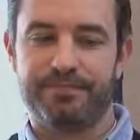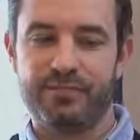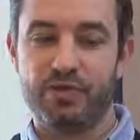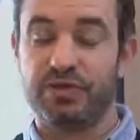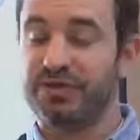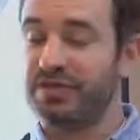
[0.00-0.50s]
you
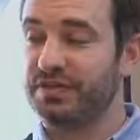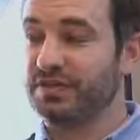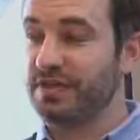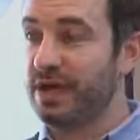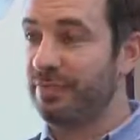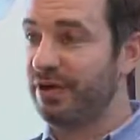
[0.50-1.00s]
can see
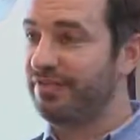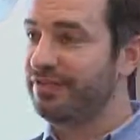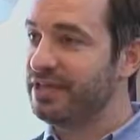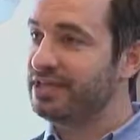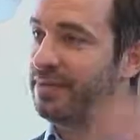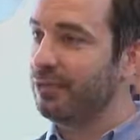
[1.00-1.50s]
some of the
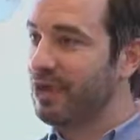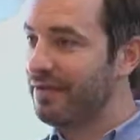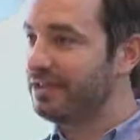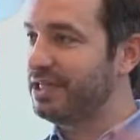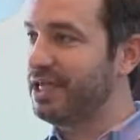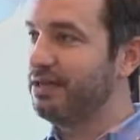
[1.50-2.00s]
demographic
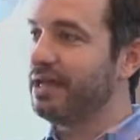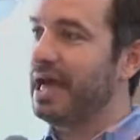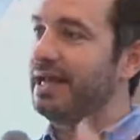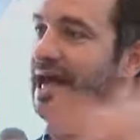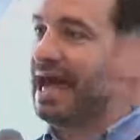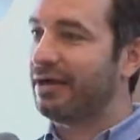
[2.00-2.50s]
data at,
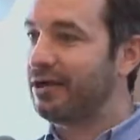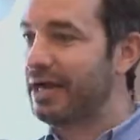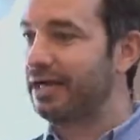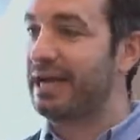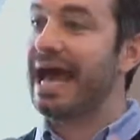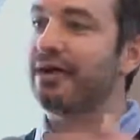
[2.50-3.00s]
ag at
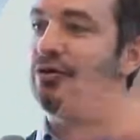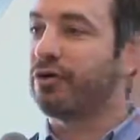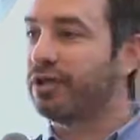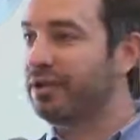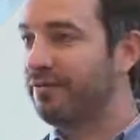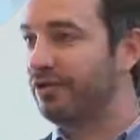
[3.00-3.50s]
an
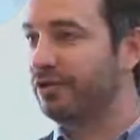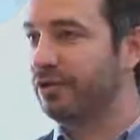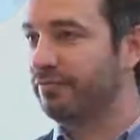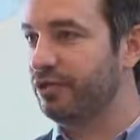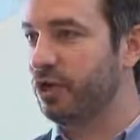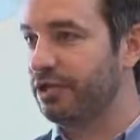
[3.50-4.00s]
aggregate level of
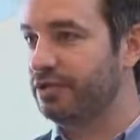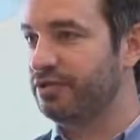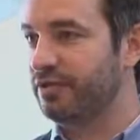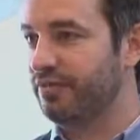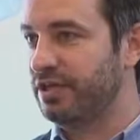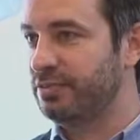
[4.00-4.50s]
your audience
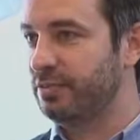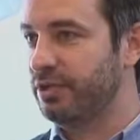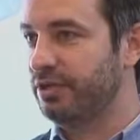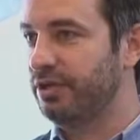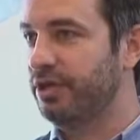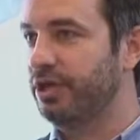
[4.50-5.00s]
on
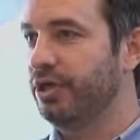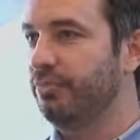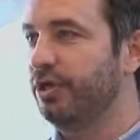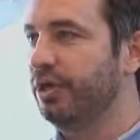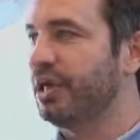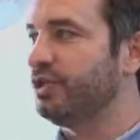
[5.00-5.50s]
Facebook,
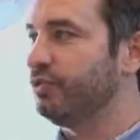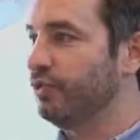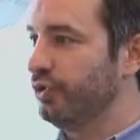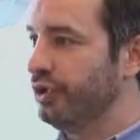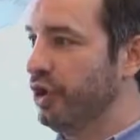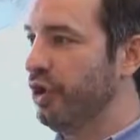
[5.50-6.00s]
but it gets
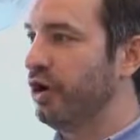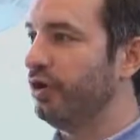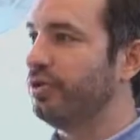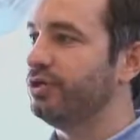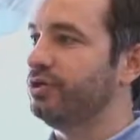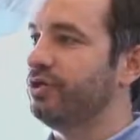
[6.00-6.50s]
really hard
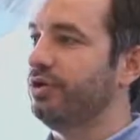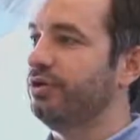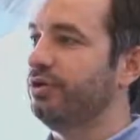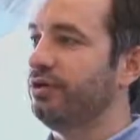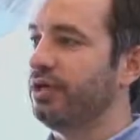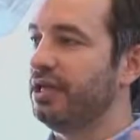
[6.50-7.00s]
when you're starting to
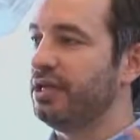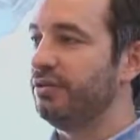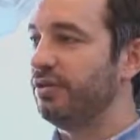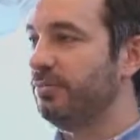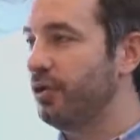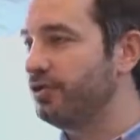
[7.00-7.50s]
look at either
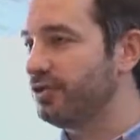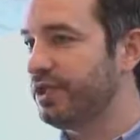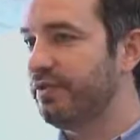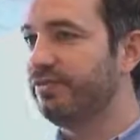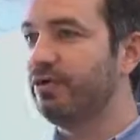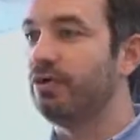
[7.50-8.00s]
a post
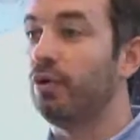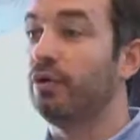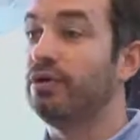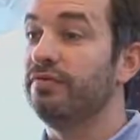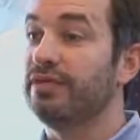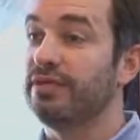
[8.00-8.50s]
level or
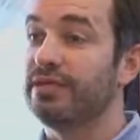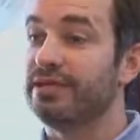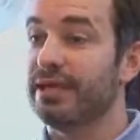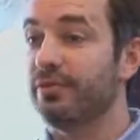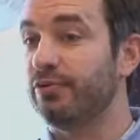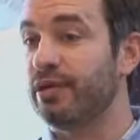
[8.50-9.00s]
even the
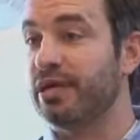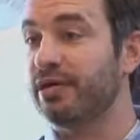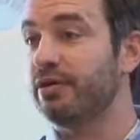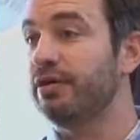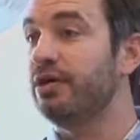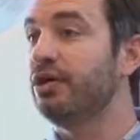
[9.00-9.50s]
demo data
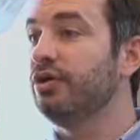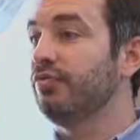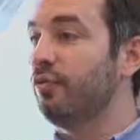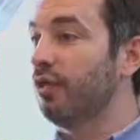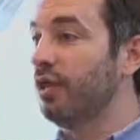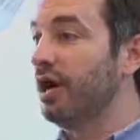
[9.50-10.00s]

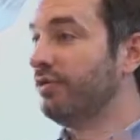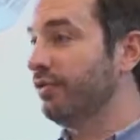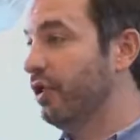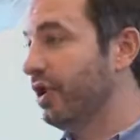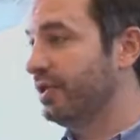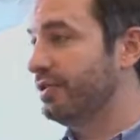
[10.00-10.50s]
for other
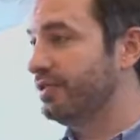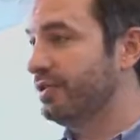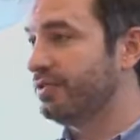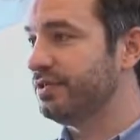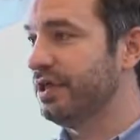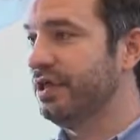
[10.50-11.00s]

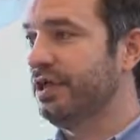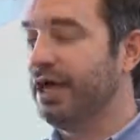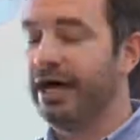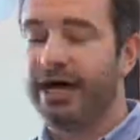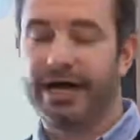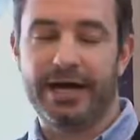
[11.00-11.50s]
audiences.
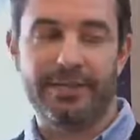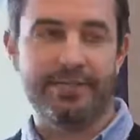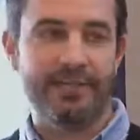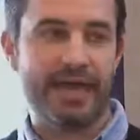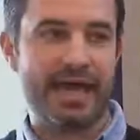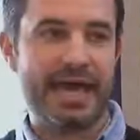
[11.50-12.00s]
Um,
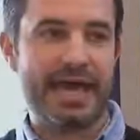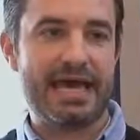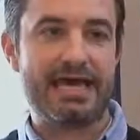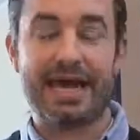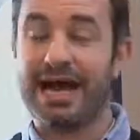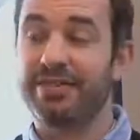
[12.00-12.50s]

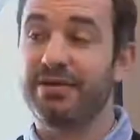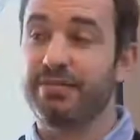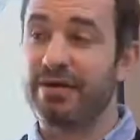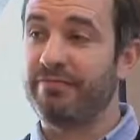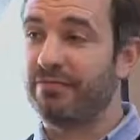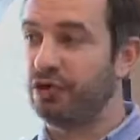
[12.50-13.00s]
and I think by
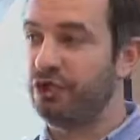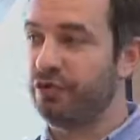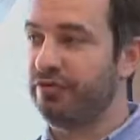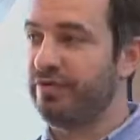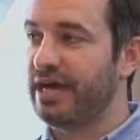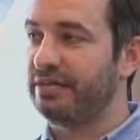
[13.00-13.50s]
virtue of the
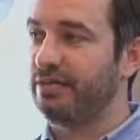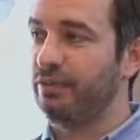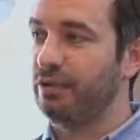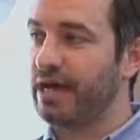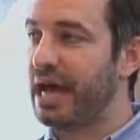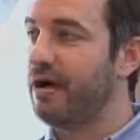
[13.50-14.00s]
fact that we're
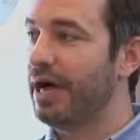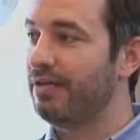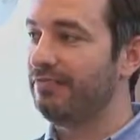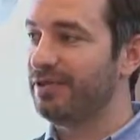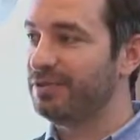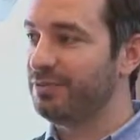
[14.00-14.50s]
now at
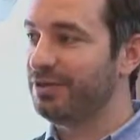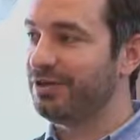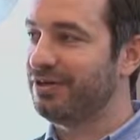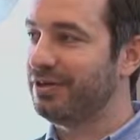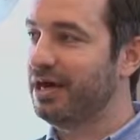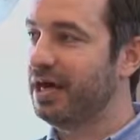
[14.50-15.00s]
Facebook,
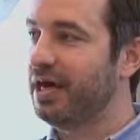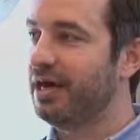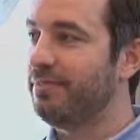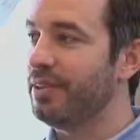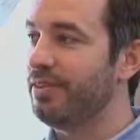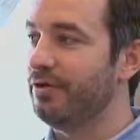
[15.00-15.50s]
um,
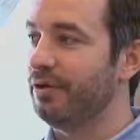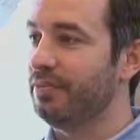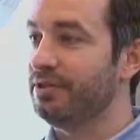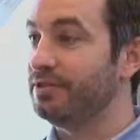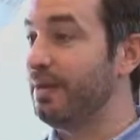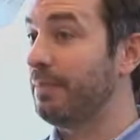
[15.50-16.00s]
there are going to be
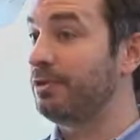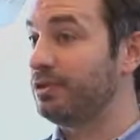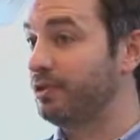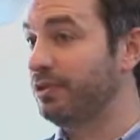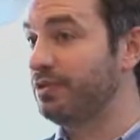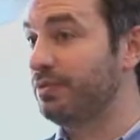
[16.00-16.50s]
some
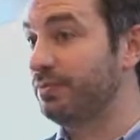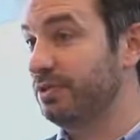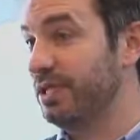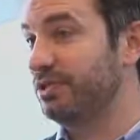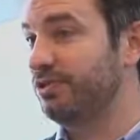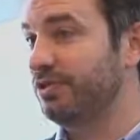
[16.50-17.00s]
opportunities to
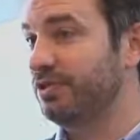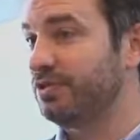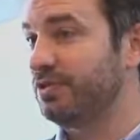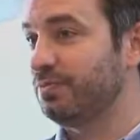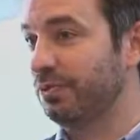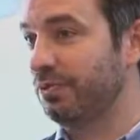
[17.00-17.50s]
potentially
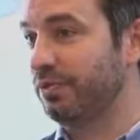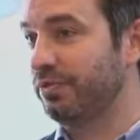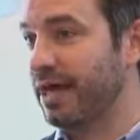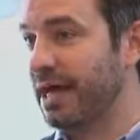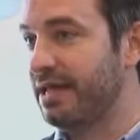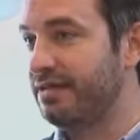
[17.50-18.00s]
explore
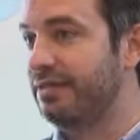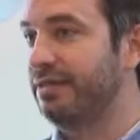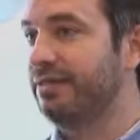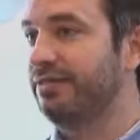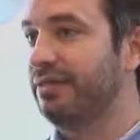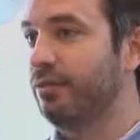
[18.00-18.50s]
that
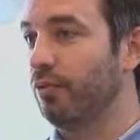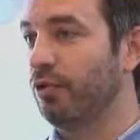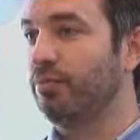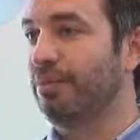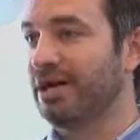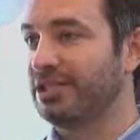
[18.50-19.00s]
that
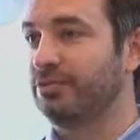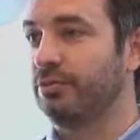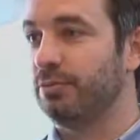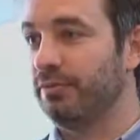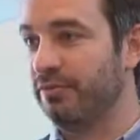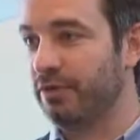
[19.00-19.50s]
weren't possible
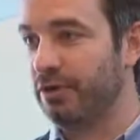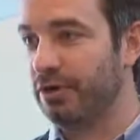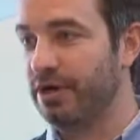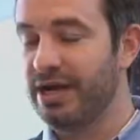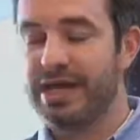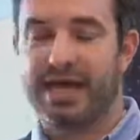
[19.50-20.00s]

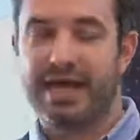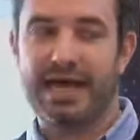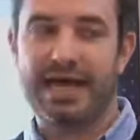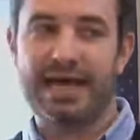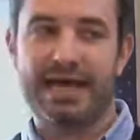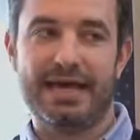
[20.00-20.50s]
before.
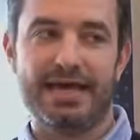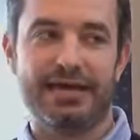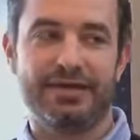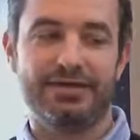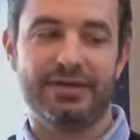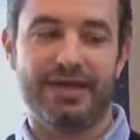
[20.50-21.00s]

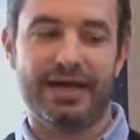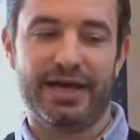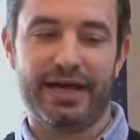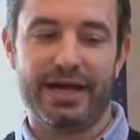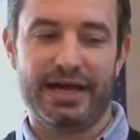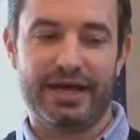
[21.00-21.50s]
And
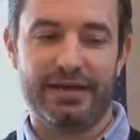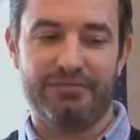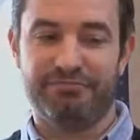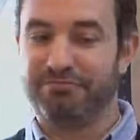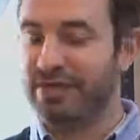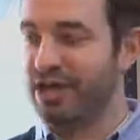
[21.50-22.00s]
uh,
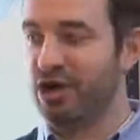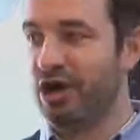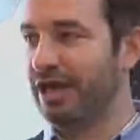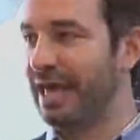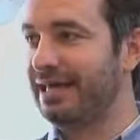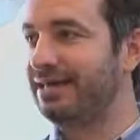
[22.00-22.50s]
in all
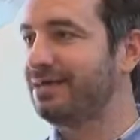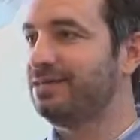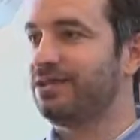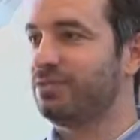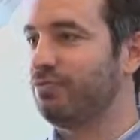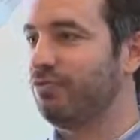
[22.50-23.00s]
candidness,
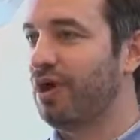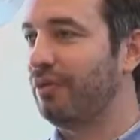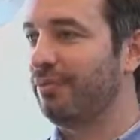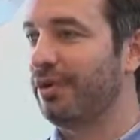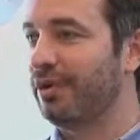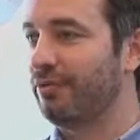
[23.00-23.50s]
it's
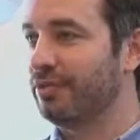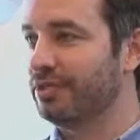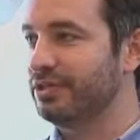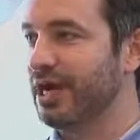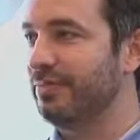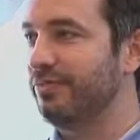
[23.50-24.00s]
probably like one of the
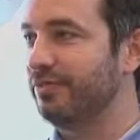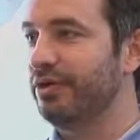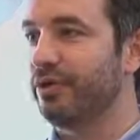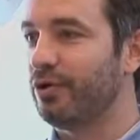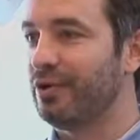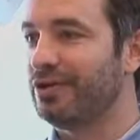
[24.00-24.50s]
top three
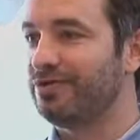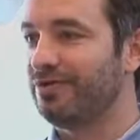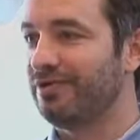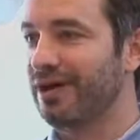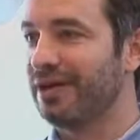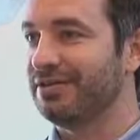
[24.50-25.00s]
requests we've
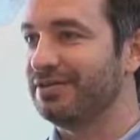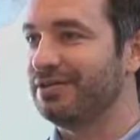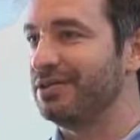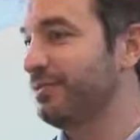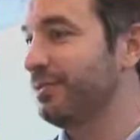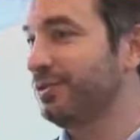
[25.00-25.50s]
gotten
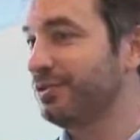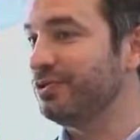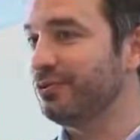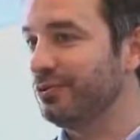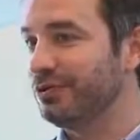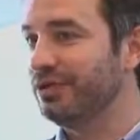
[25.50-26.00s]
since we built the
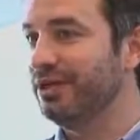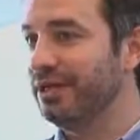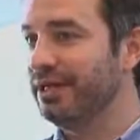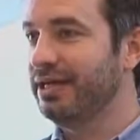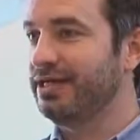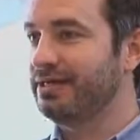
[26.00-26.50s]
tool
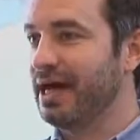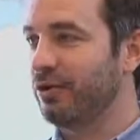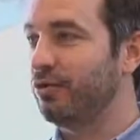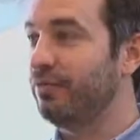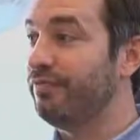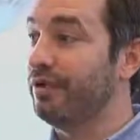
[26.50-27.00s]
is how
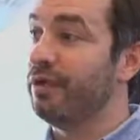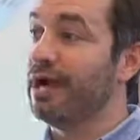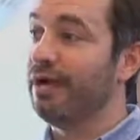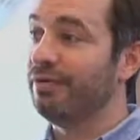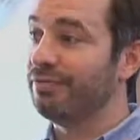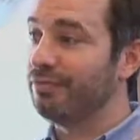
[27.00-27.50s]
can we figure
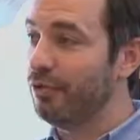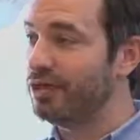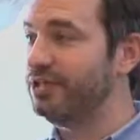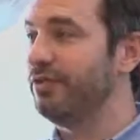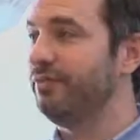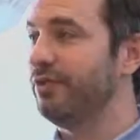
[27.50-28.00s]
out what
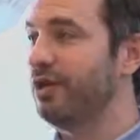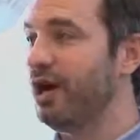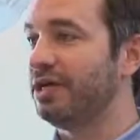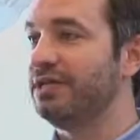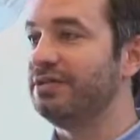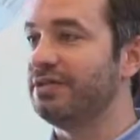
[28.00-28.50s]
different
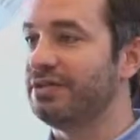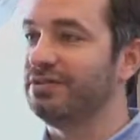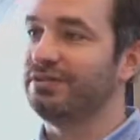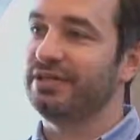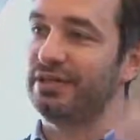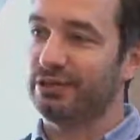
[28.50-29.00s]

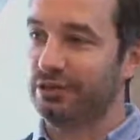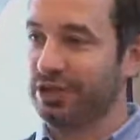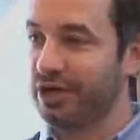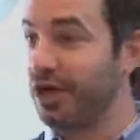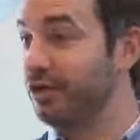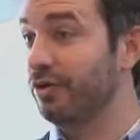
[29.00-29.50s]
audiences, including
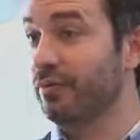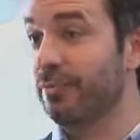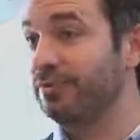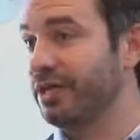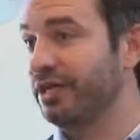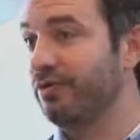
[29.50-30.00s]

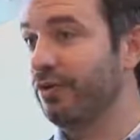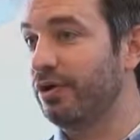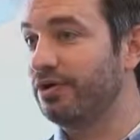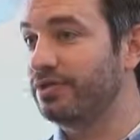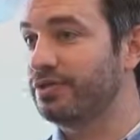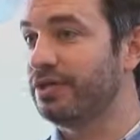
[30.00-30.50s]
underrepresented
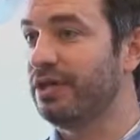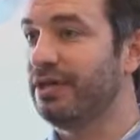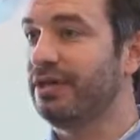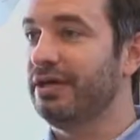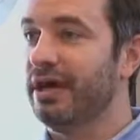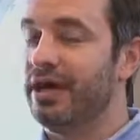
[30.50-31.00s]
ones,
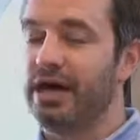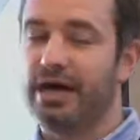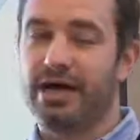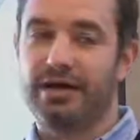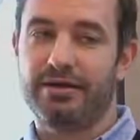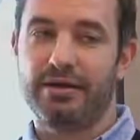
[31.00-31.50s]

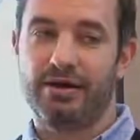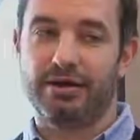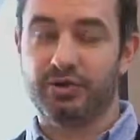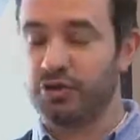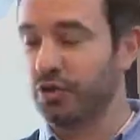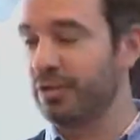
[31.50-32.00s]
uh, are
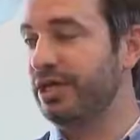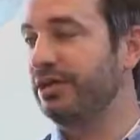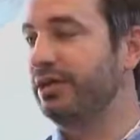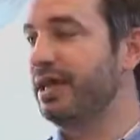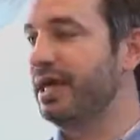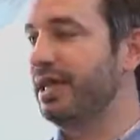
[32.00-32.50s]
consuming,
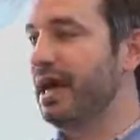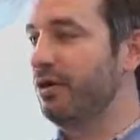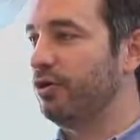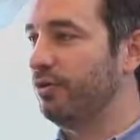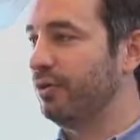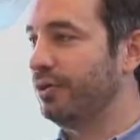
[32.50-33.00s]
and how
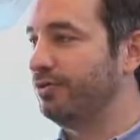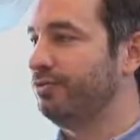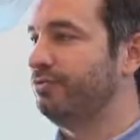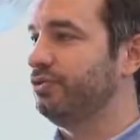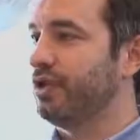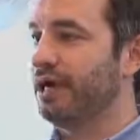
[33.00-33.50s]
can we
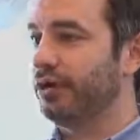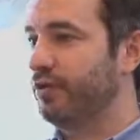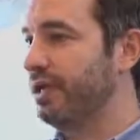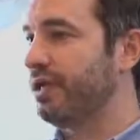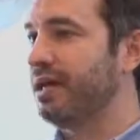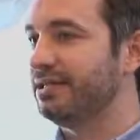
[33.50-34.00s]
try and
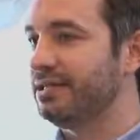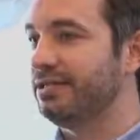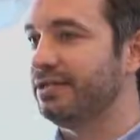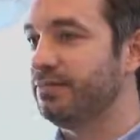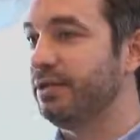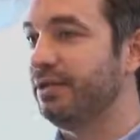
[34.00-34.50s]
create content
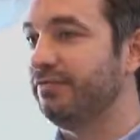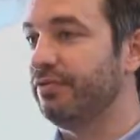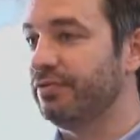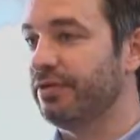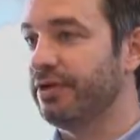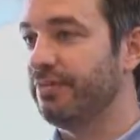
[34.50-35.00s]
that's meaningful
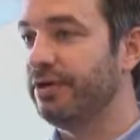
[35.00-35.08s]
to them.